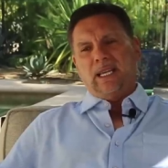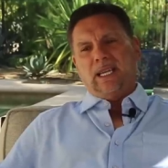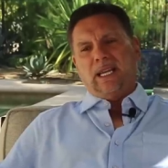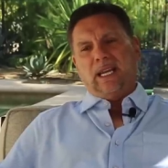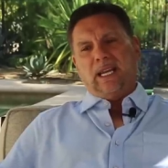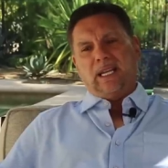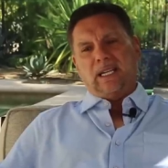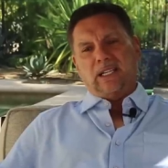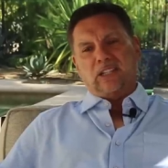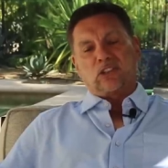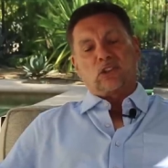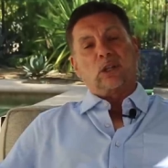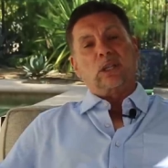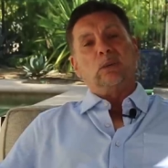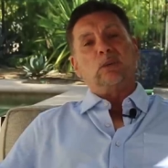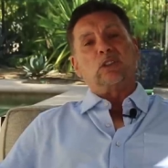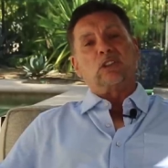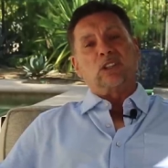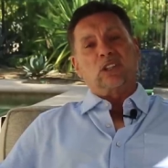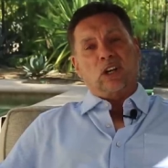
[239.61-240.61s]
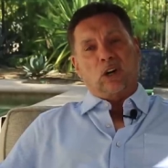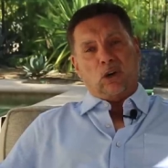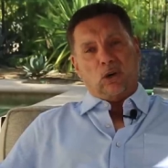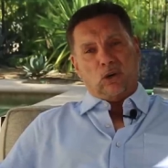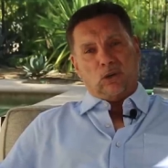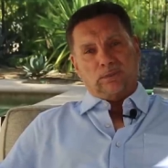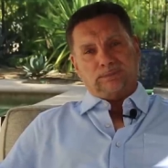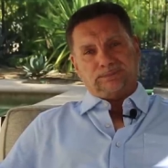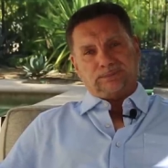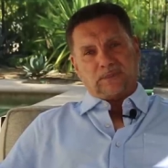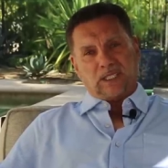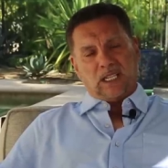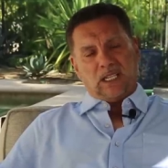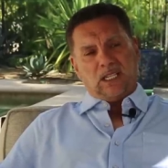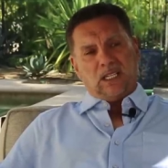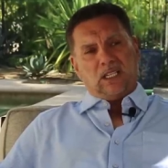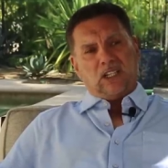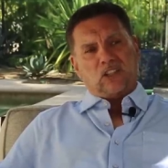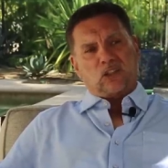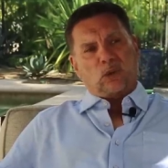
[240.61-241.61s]
And uh, so he was in the hole.
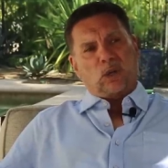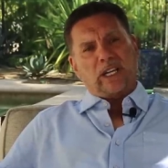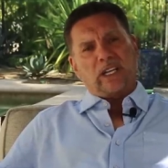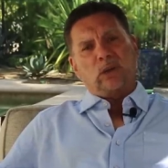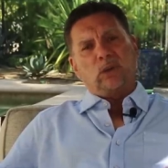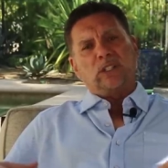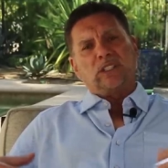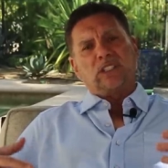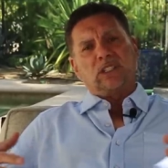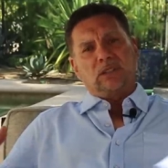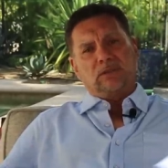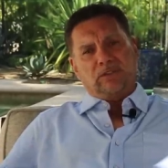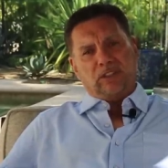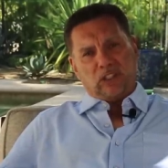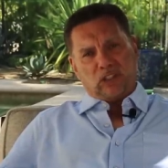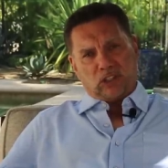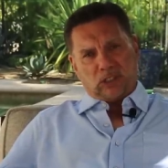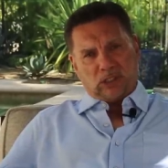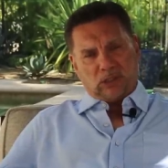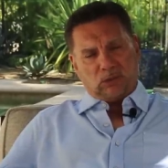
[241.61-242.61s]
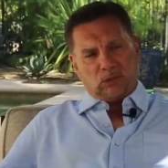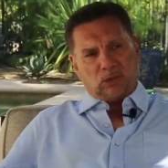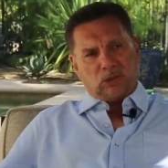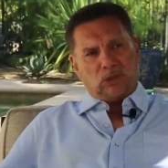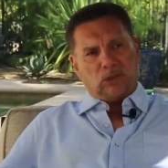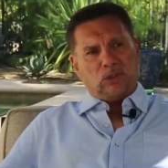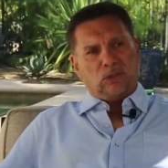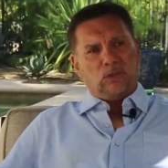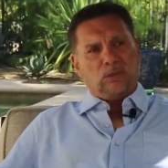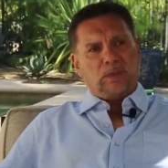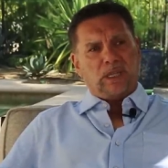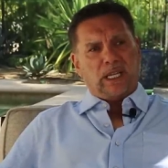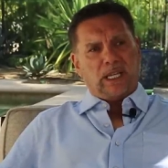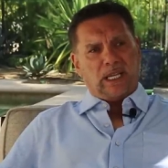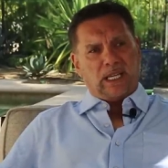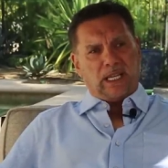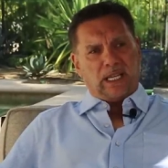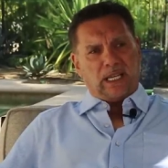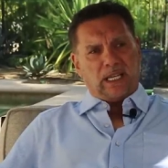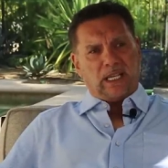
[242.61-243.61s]
So I go into the visiting room
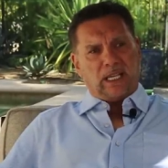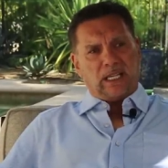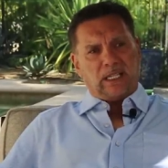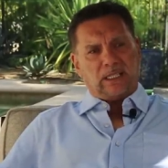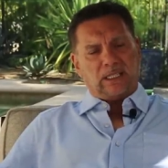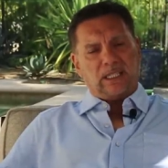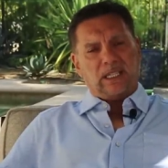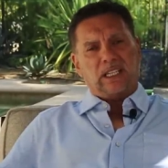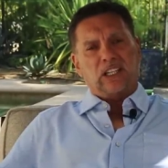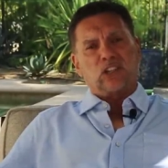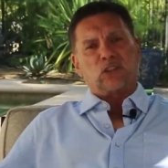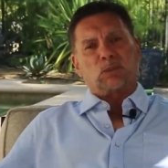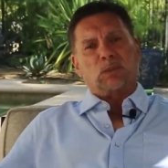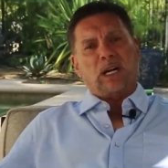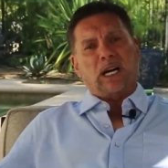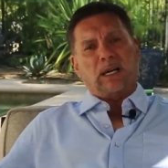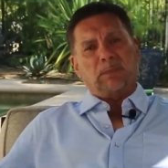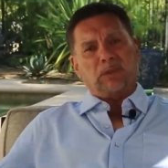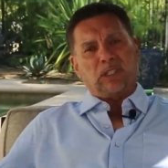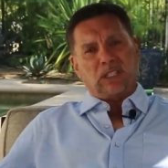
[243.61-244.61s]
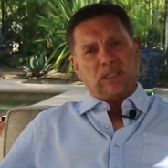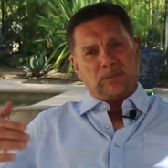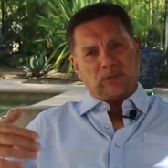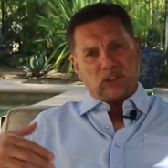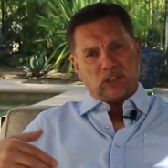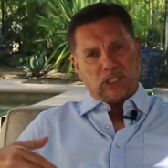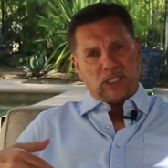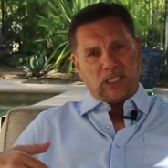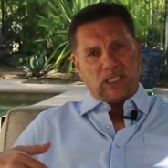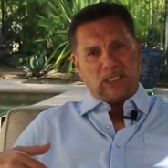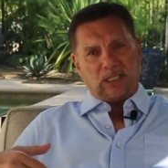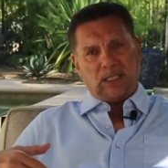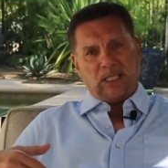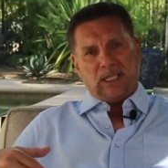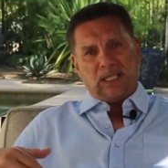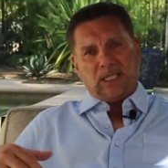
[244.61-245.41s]
and his mom comes in.